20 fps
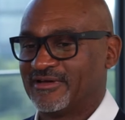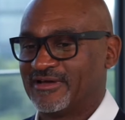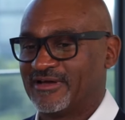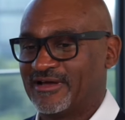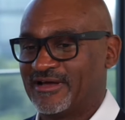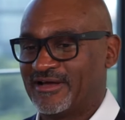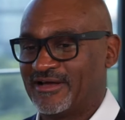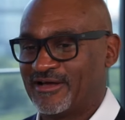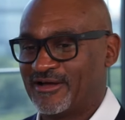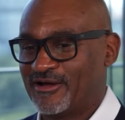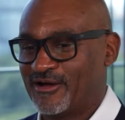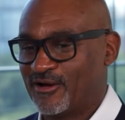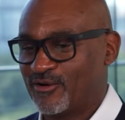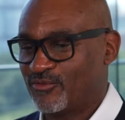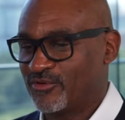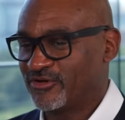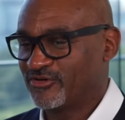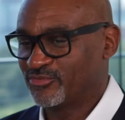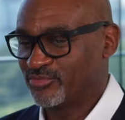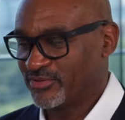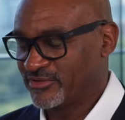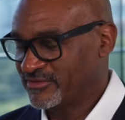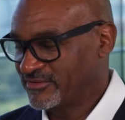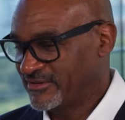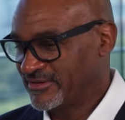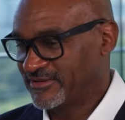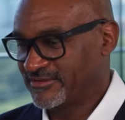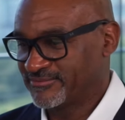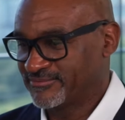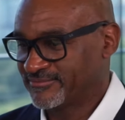uh, always putting
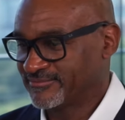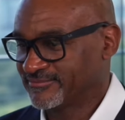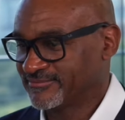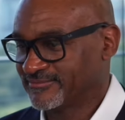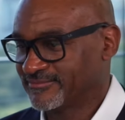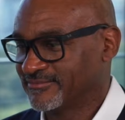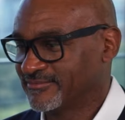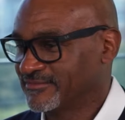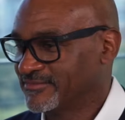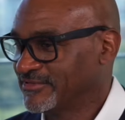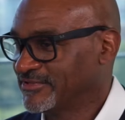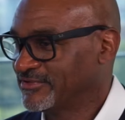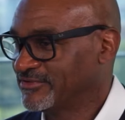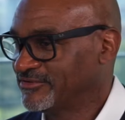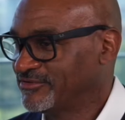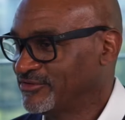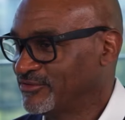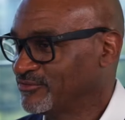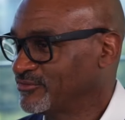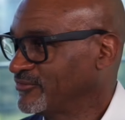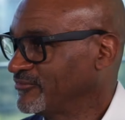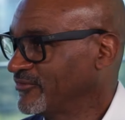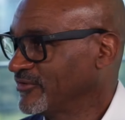the children